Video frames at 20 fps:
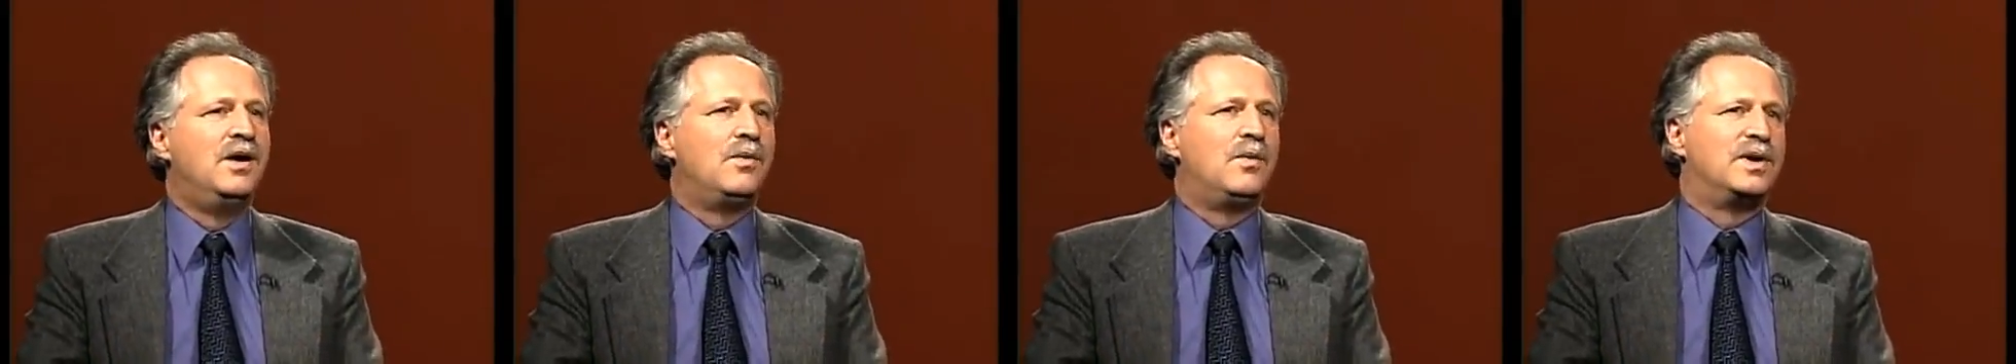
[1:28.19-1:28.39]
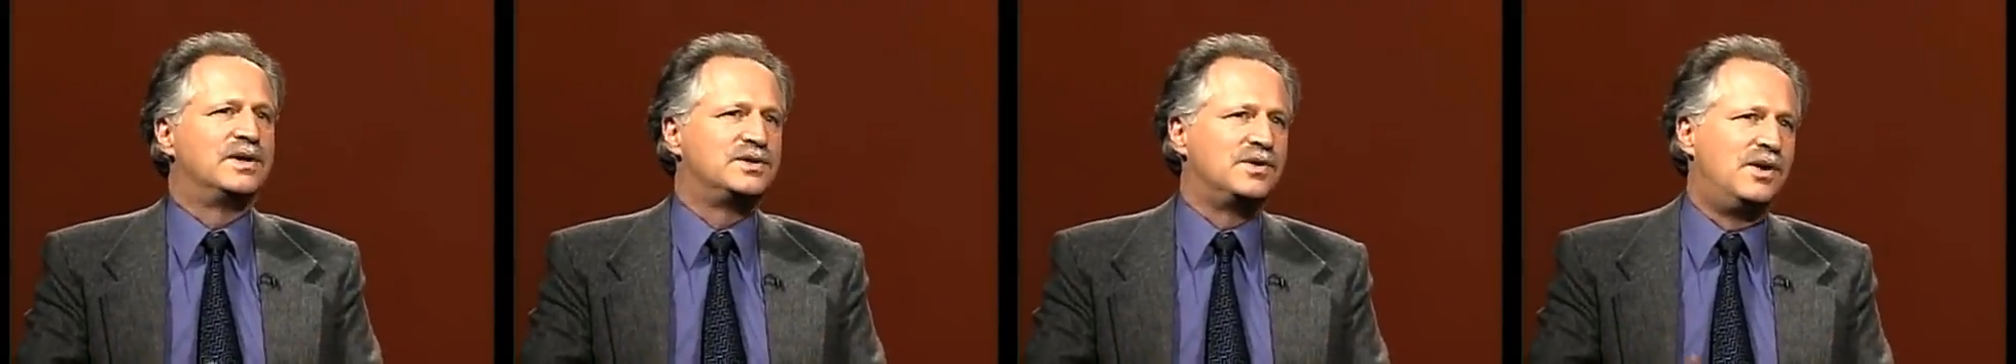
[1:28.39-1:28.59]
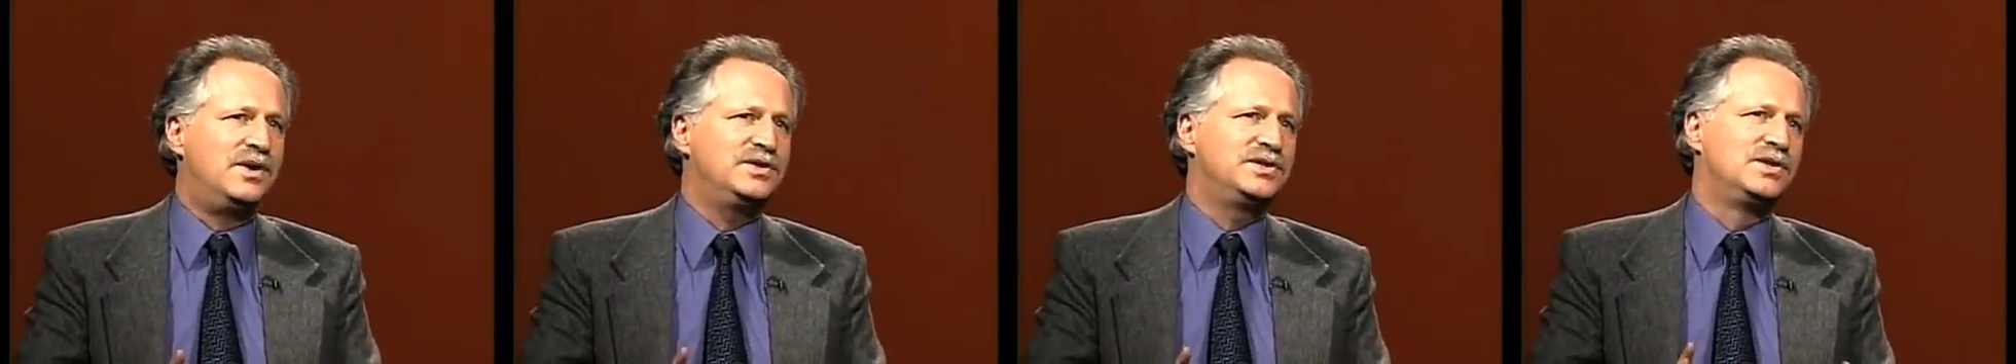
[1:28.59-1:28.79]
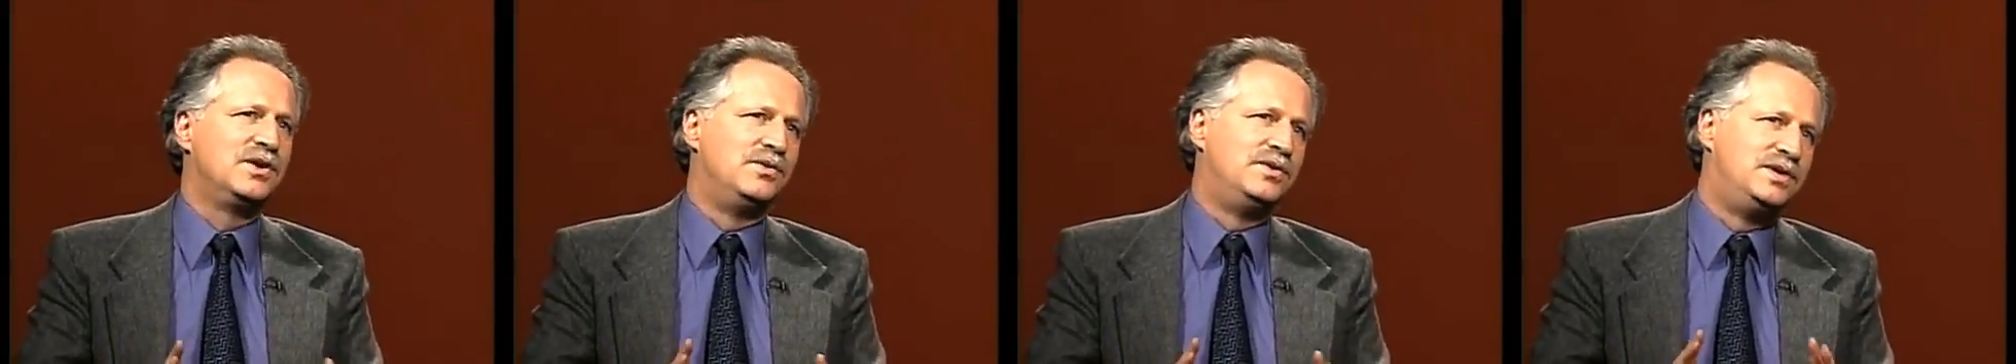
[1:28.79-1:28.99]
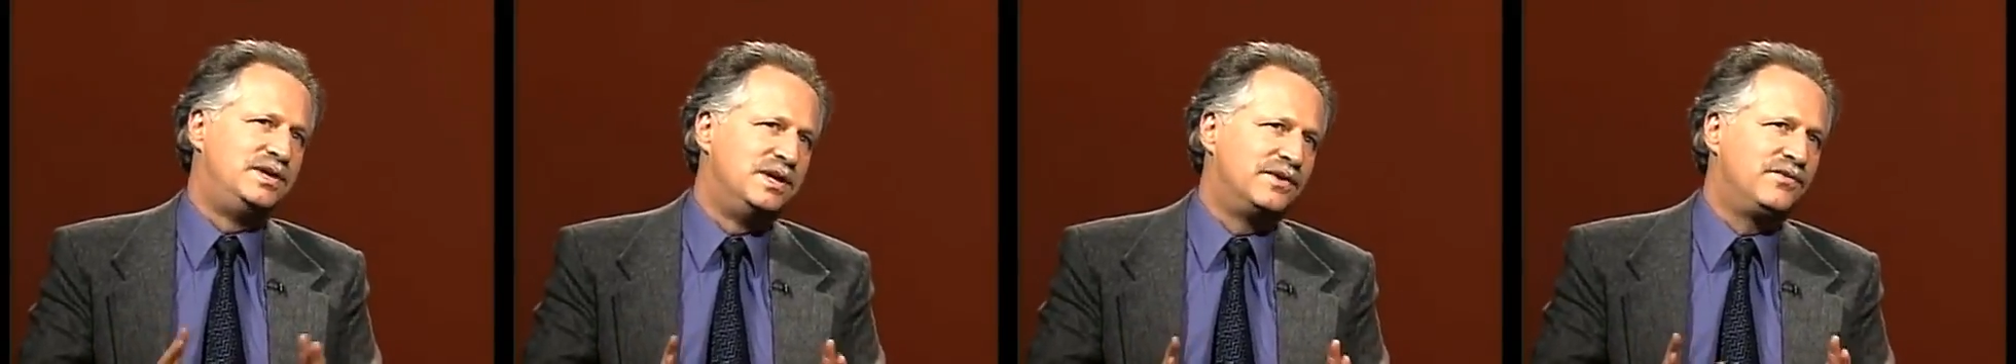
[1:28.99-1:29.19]
What's
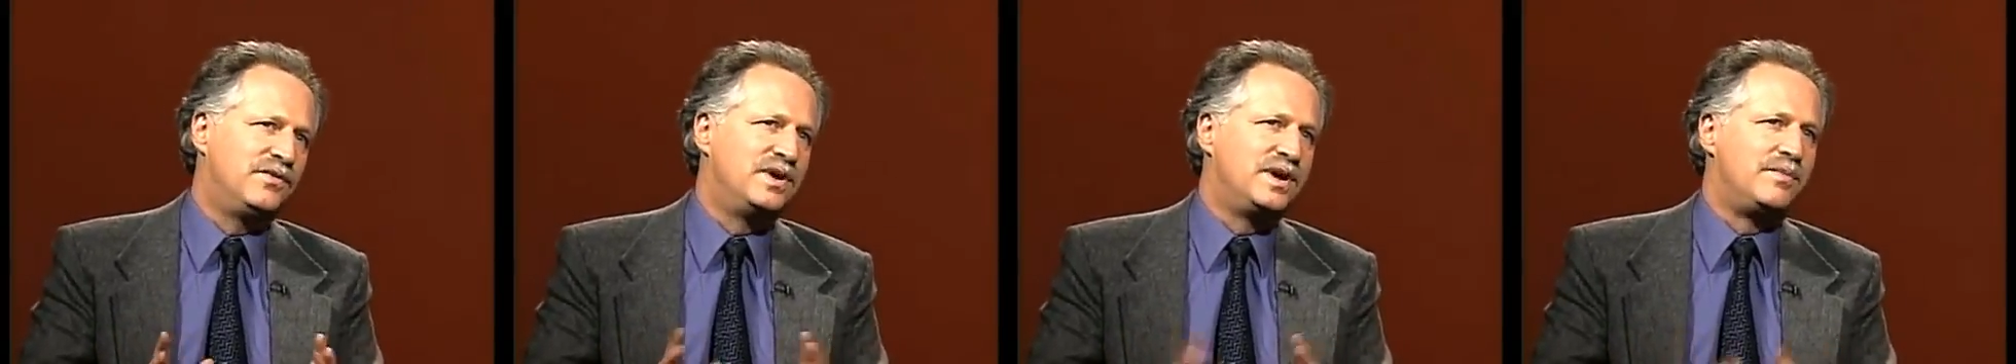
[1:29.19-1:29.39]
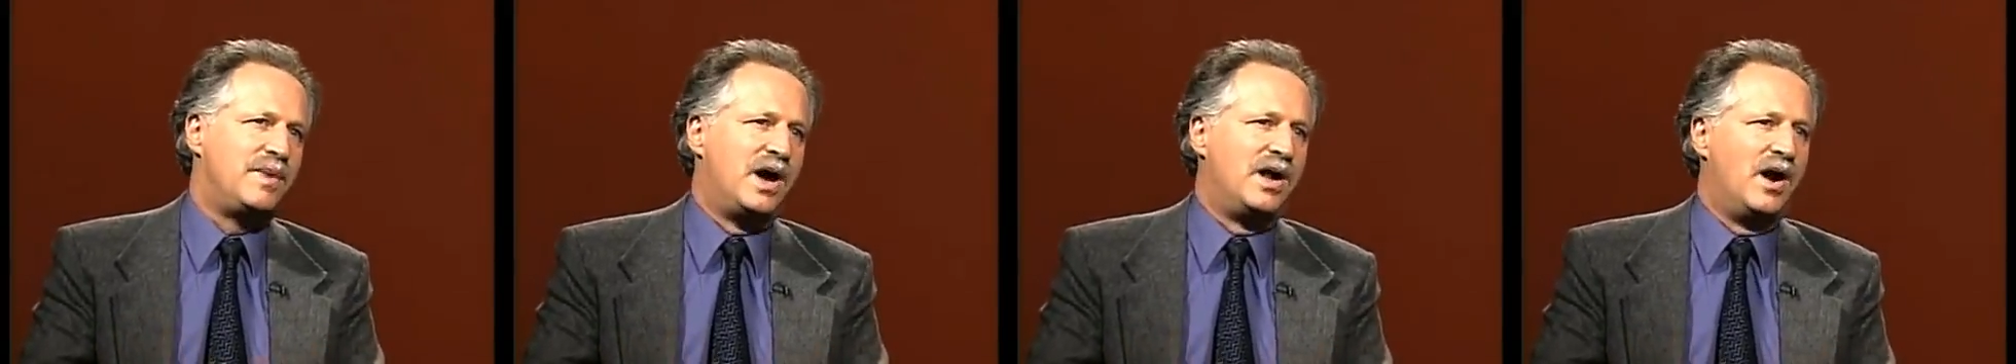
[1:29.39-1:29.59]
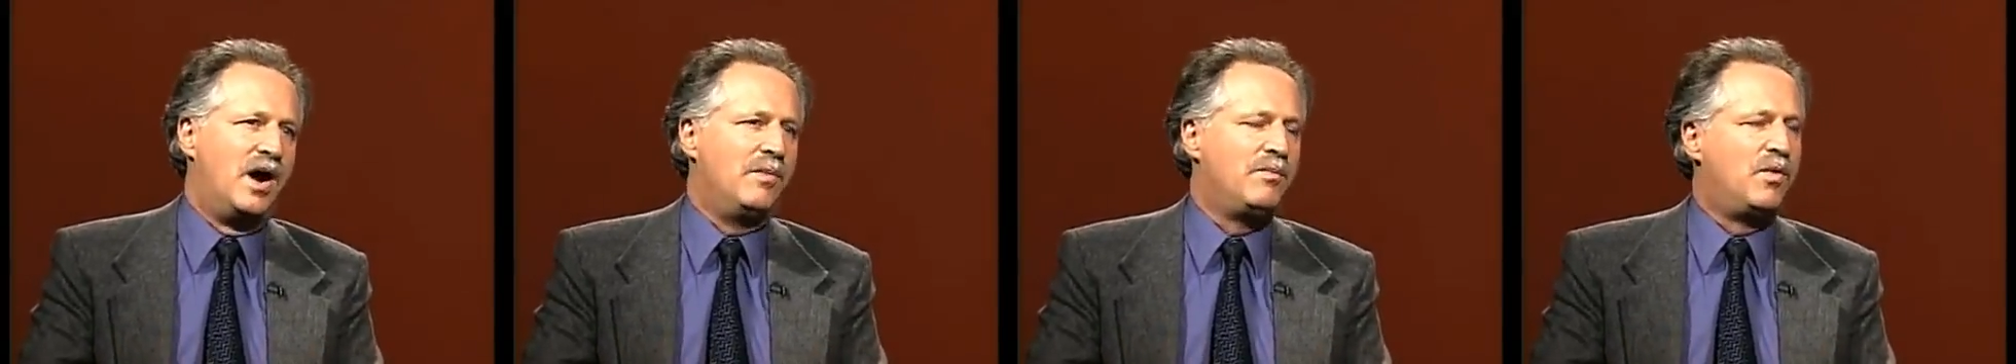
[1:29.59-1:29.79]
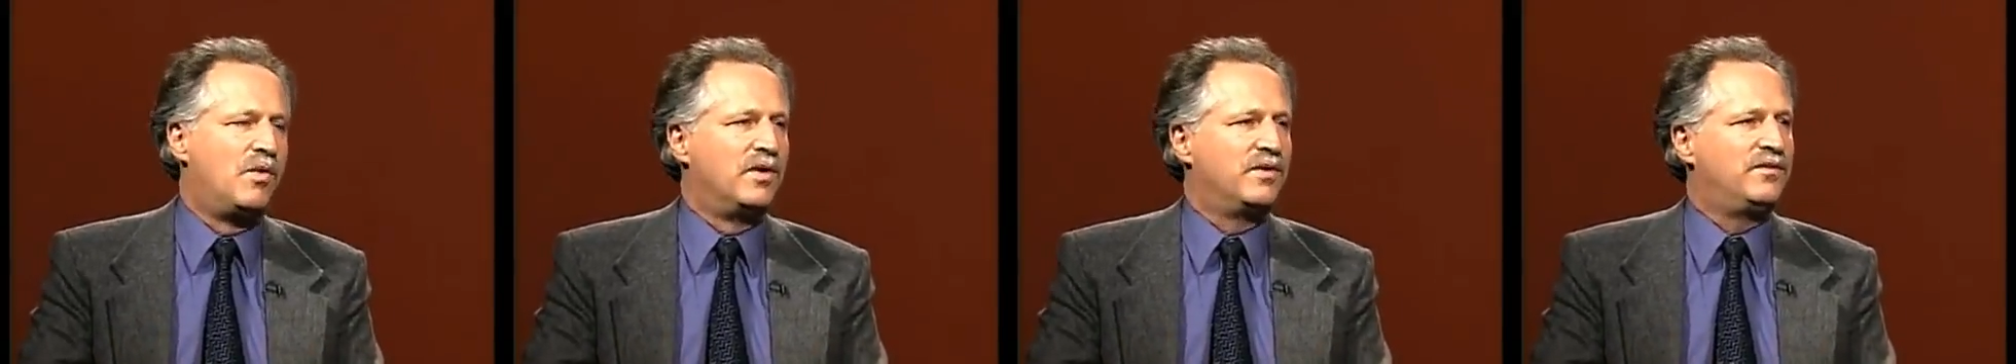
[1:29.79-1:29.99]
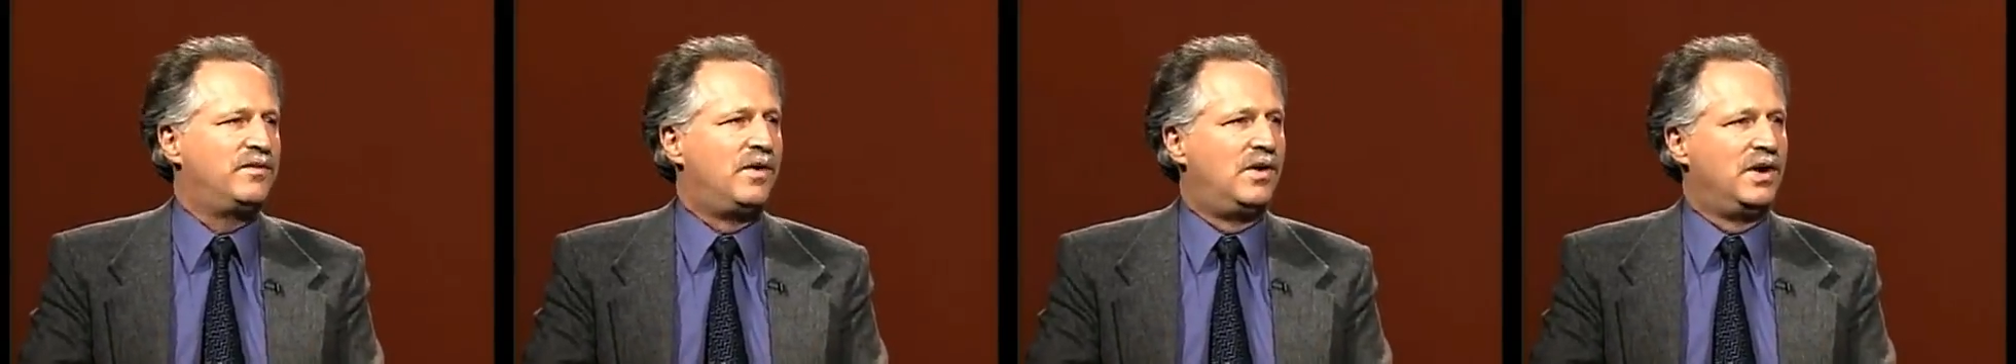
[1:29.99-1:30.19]
also different about our
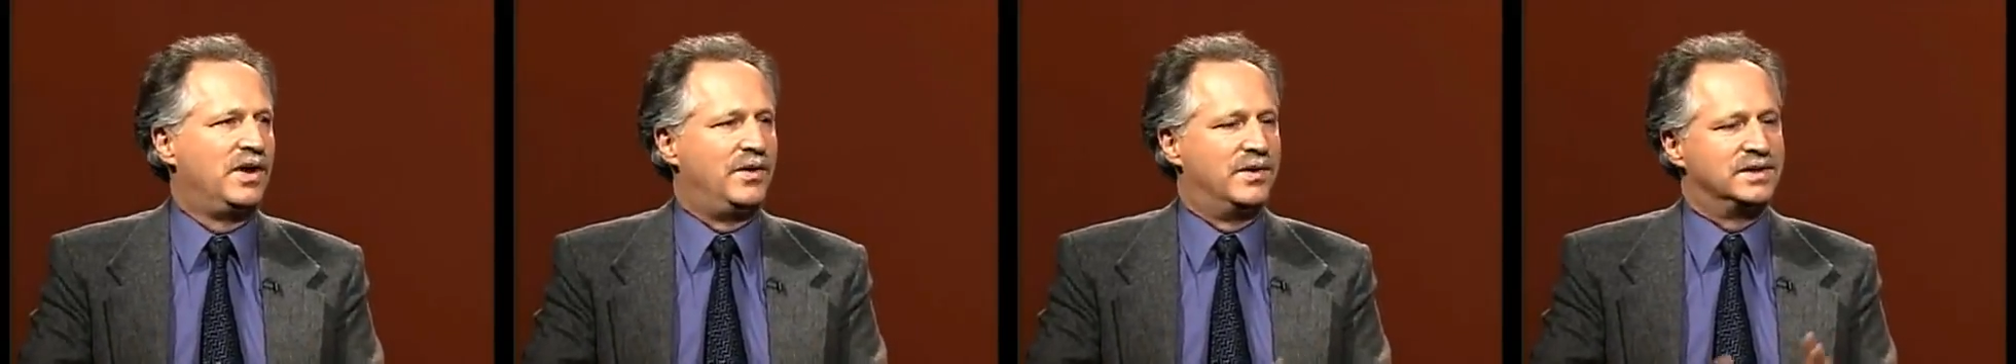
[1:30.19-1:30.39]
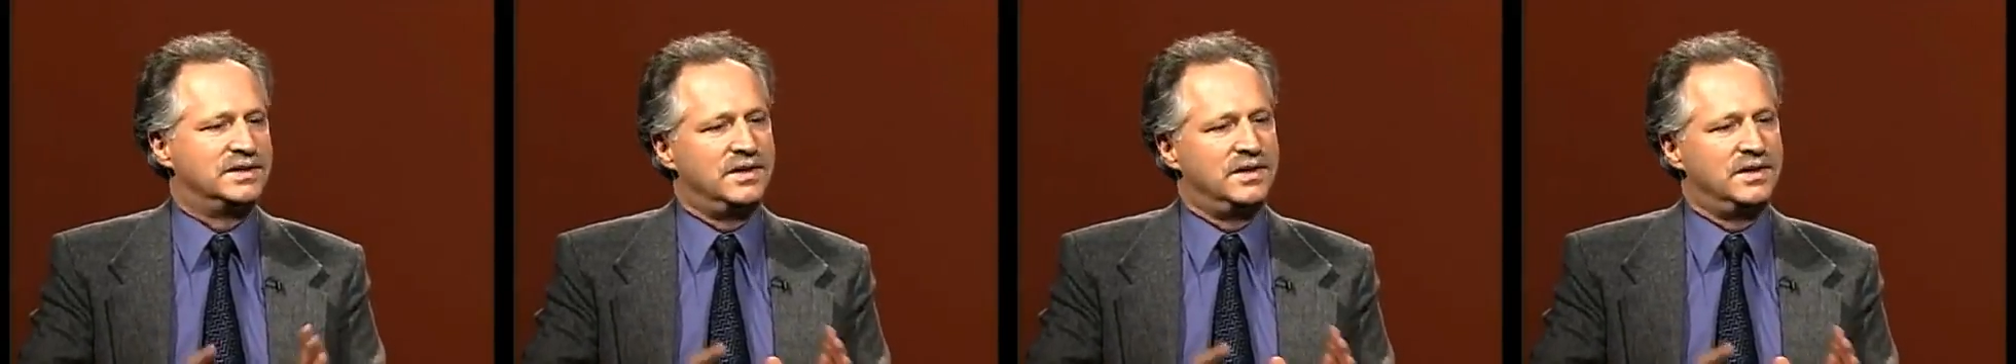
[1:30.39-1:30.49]
portfolio